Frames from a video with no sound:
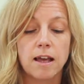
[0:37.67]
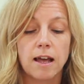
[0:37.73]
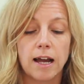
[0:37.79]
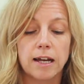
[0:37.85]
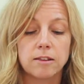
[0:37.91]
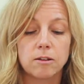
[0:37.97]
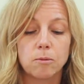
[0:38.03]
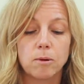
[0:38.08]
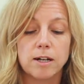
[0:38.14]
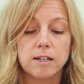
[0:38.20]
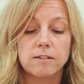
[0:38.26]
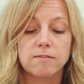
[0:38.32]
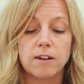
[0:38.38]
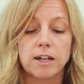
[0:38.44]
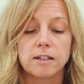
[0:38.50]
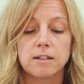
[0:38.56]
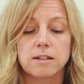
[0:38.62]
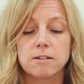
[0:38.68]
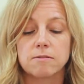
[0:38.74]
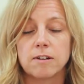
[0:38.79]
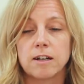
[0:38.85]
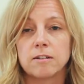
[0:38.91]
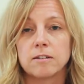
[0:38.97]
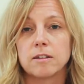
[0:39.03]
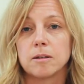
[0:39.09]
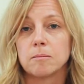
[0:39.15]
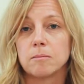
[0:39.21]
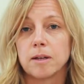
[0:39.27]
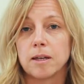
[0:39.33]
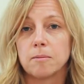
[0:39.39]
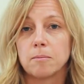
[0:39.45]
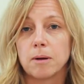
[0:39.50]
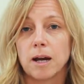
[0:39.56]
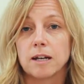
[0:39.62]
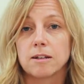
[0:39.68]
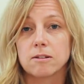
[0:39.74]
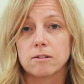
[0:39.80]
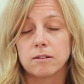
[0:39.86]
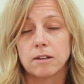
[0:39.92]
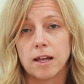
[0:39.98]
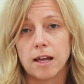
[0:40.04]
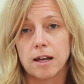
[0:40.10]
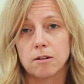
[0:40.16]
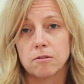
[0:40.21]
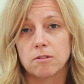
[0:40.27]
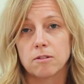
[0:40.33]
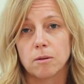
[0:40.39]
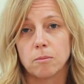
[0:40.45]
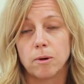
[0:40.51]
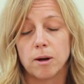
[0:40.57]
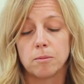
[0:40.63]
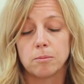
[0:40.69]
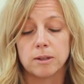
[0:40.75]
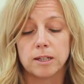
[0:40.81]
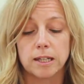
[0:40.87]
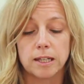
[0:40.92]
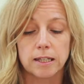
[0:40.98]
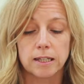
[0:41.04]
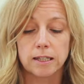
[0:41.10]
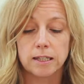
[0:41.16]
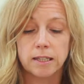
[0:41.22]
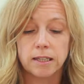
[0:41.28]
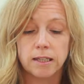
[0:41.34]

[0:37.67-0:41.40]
and the wider factors around them impact on their health and well-being.